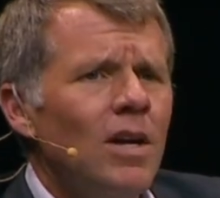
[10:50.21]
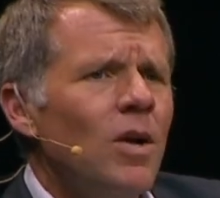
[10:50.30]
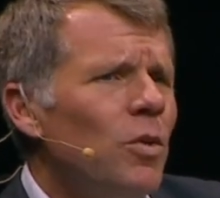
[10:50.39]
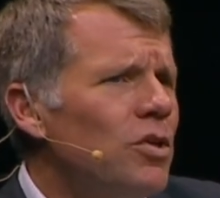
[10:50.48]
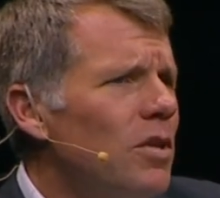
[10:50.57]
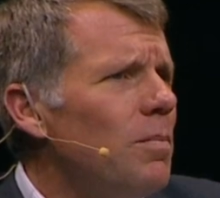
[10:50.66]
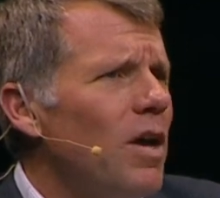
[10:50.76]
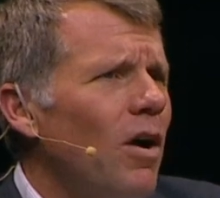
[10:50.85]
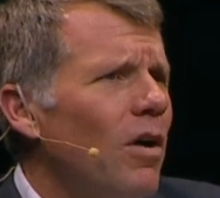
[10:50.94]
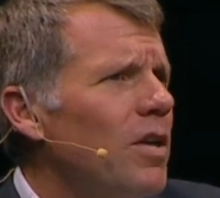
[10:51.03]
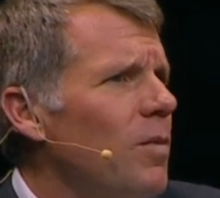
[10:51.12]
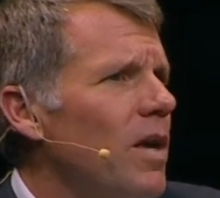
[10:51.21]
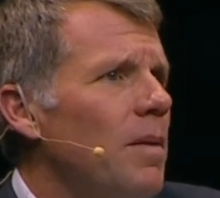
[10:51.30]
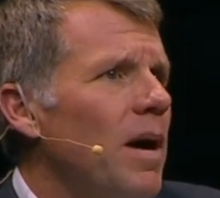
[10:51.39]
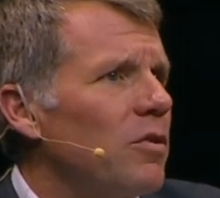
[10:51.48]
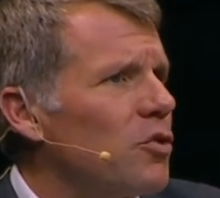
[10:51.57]
We shouldn't be arguing
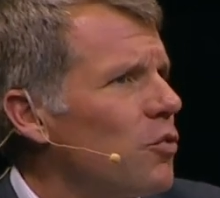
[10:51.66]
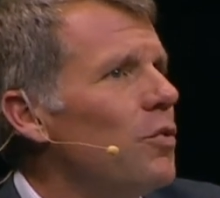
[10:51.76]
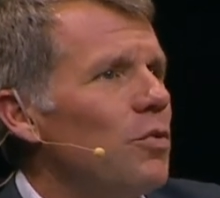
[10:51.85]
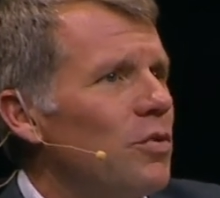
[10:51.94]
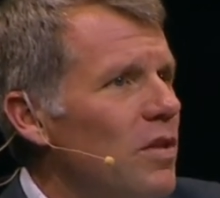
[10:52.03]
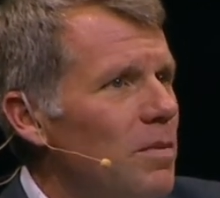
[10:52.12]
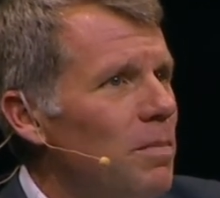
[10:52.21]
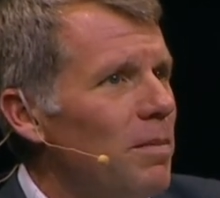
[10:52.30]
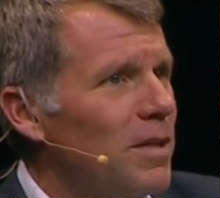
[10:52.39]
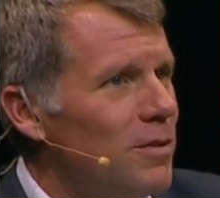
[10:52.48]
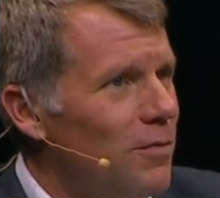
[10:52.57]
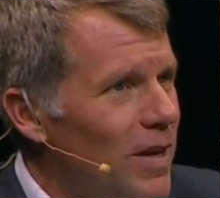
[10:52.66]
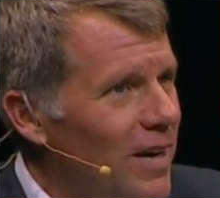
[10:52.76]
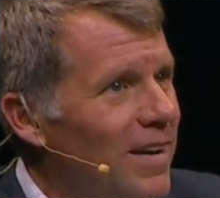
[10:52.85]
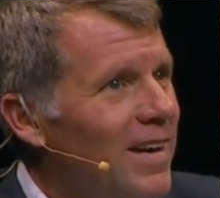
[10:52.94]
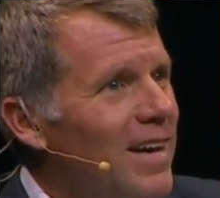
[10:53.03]
about truth in the public sphere.